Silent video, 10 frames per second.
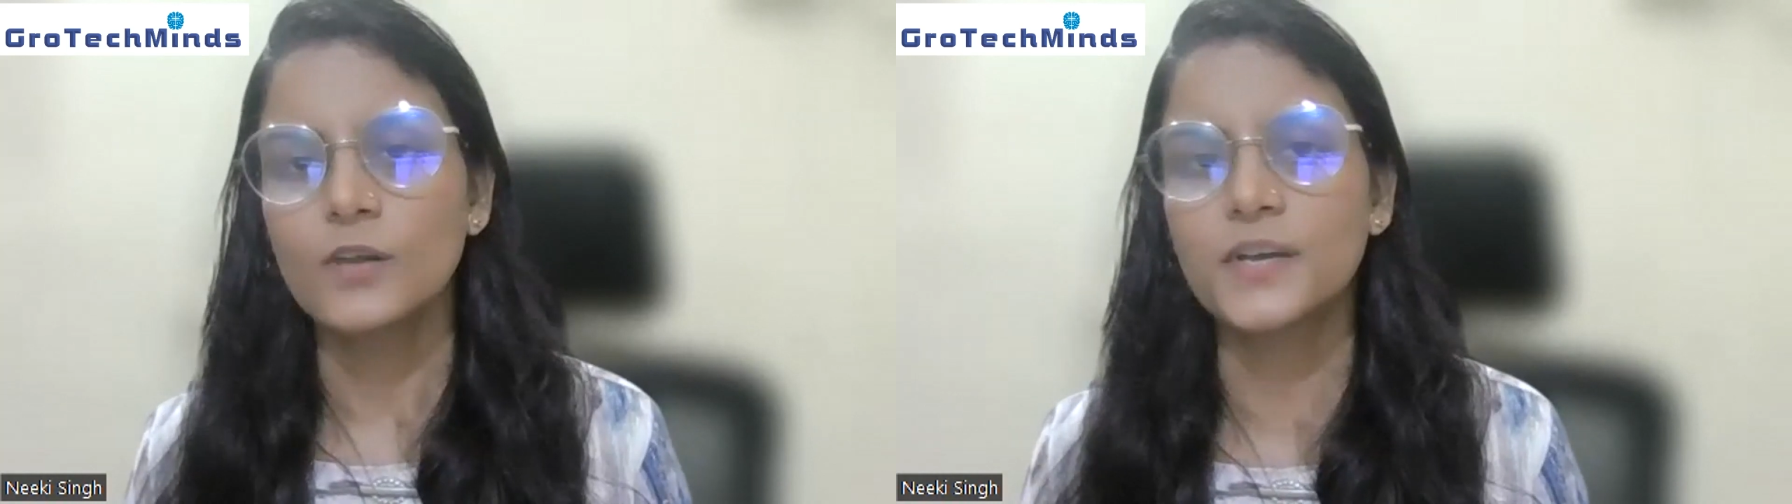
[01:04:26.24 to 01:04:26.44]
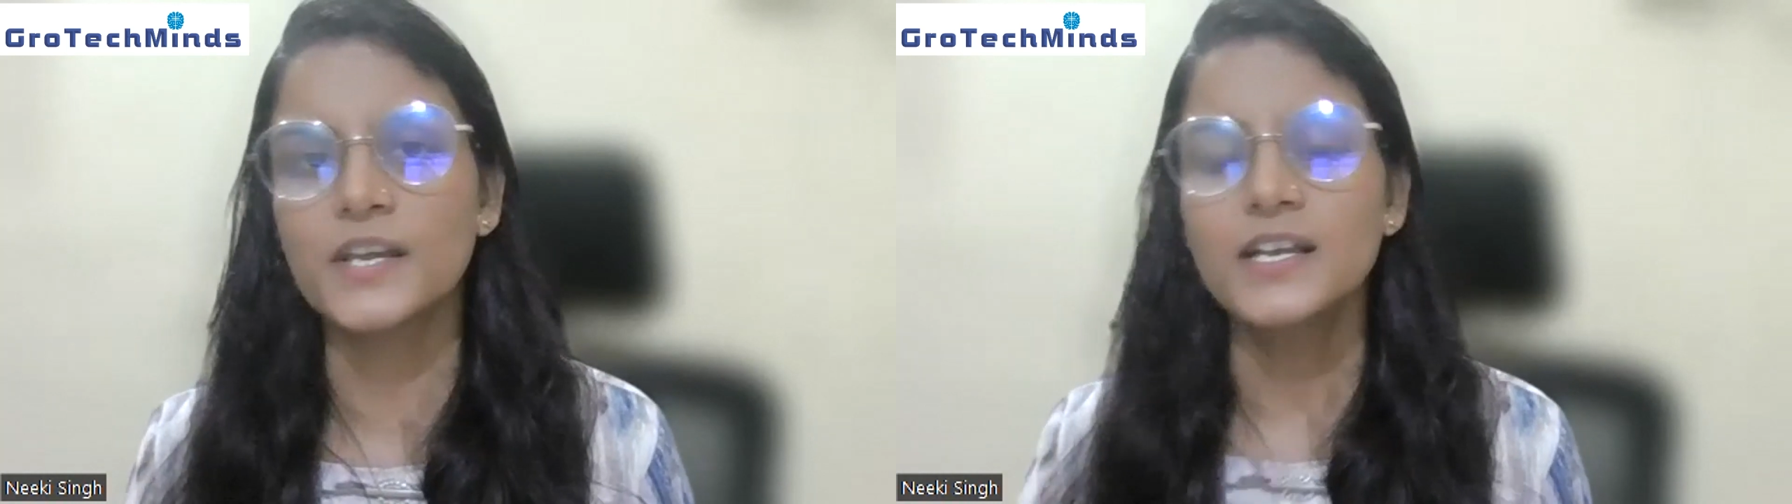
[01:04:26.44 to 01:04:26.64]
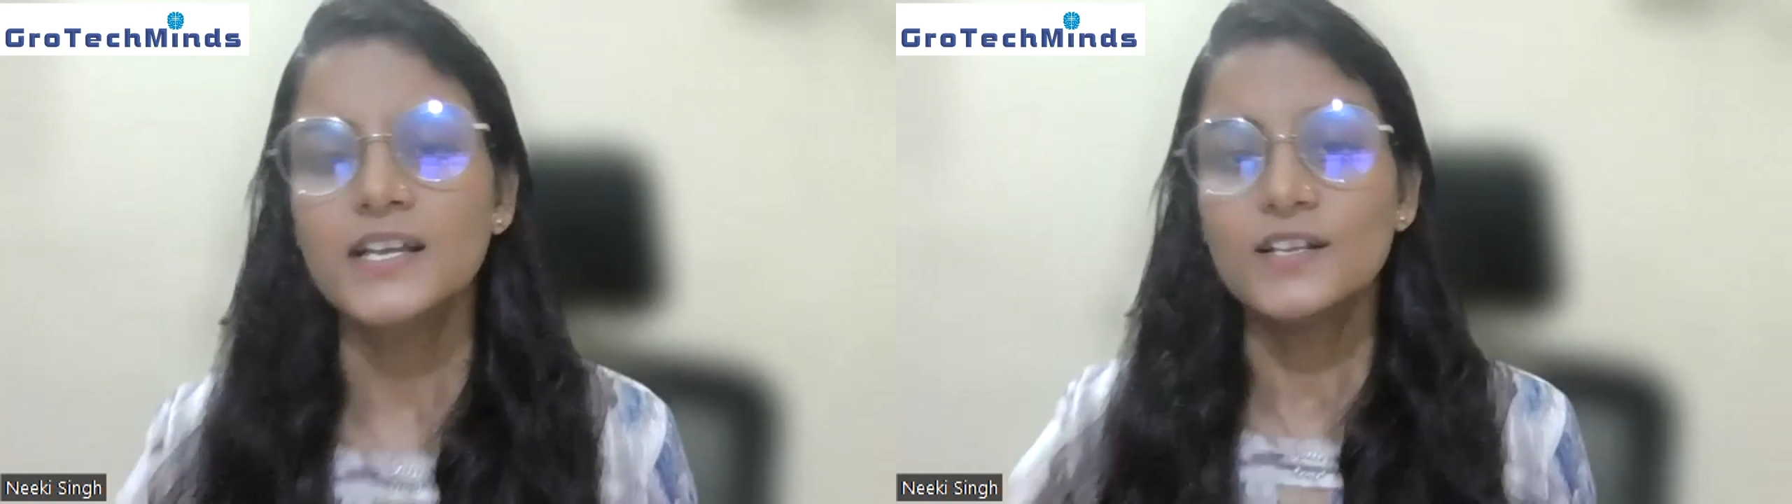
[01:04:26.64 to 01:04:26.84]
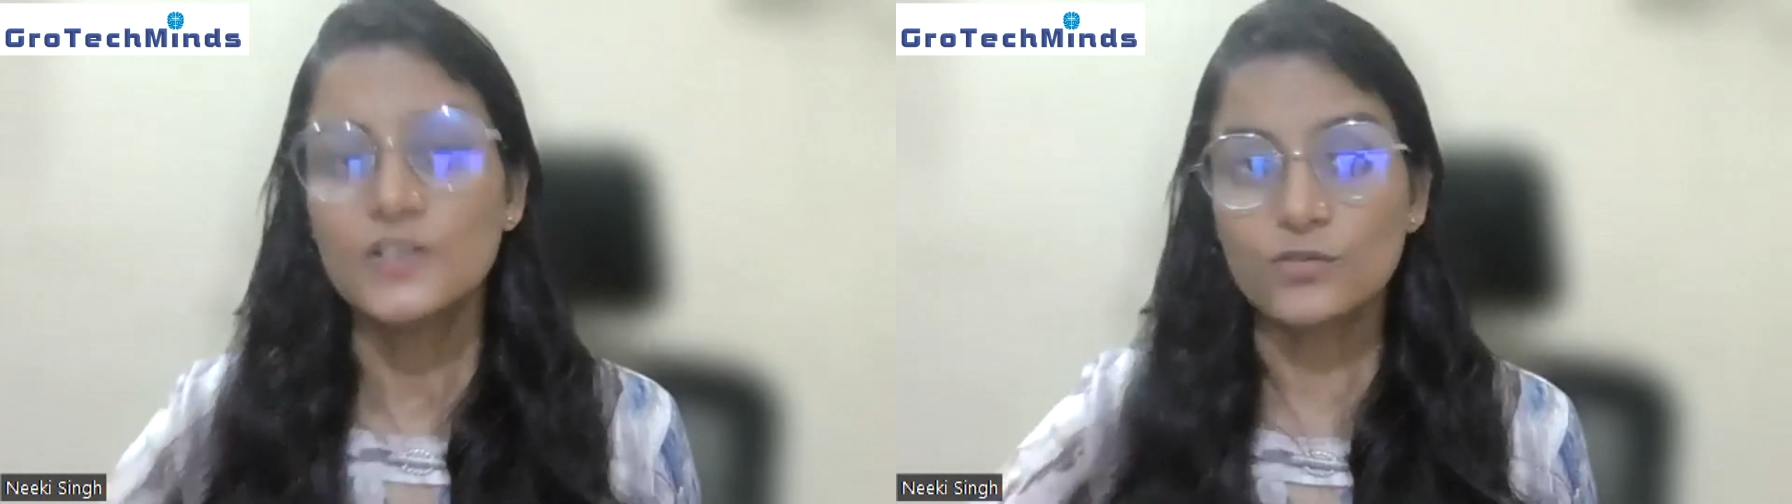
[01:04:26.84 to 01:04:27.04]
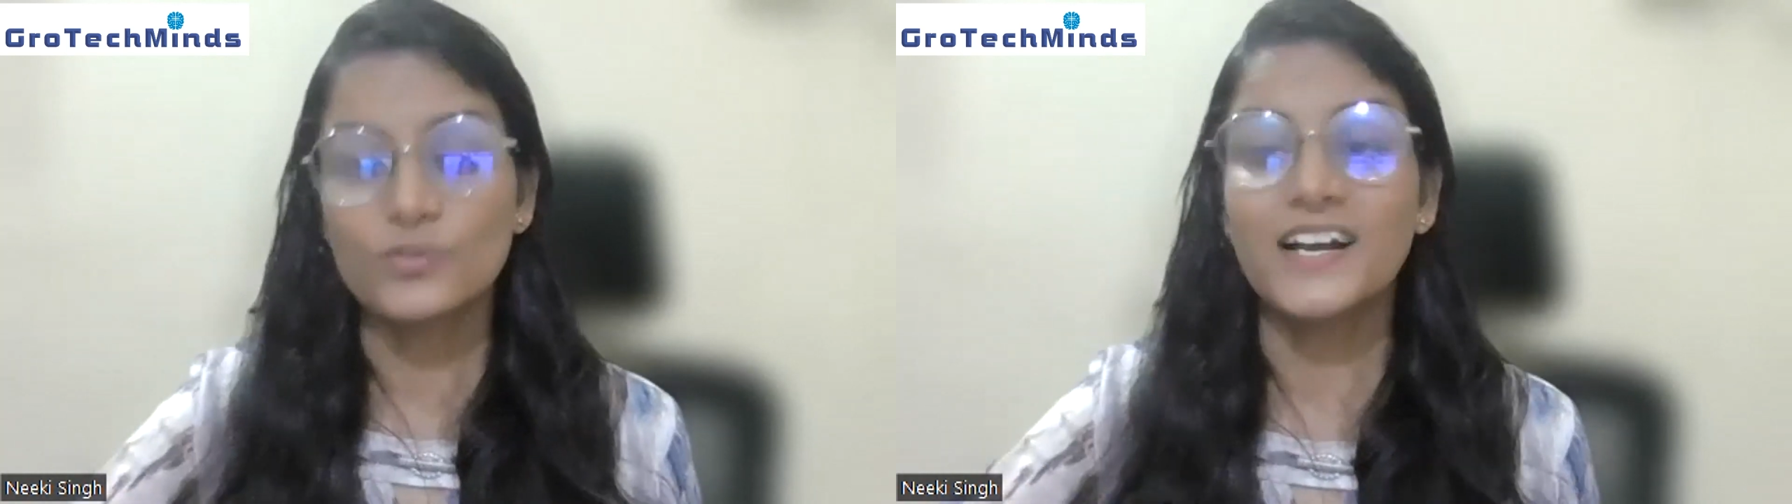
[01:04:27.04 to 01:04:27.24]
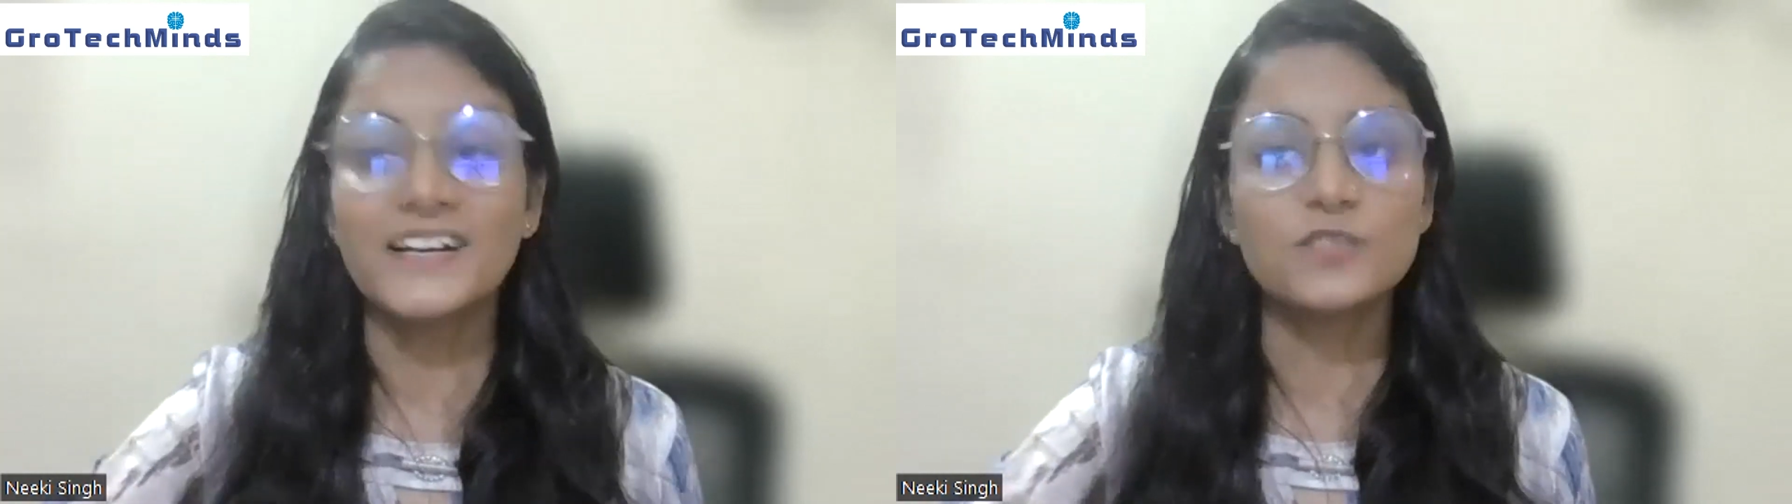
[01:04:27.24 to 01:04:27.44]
Okay, so that